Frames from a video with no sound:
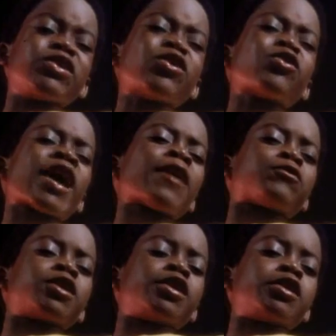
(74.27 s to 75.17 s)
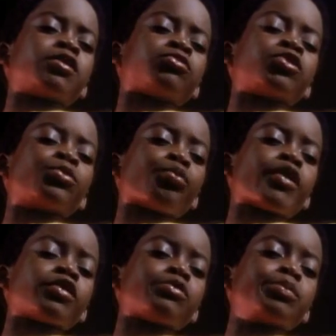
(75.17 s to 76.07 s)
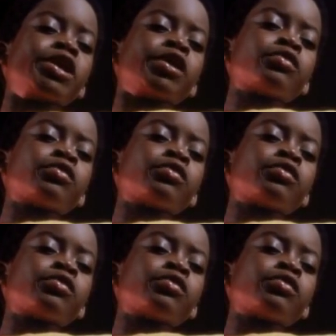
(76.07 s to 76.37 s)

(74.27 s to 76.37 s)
You don't have to get up to impress me.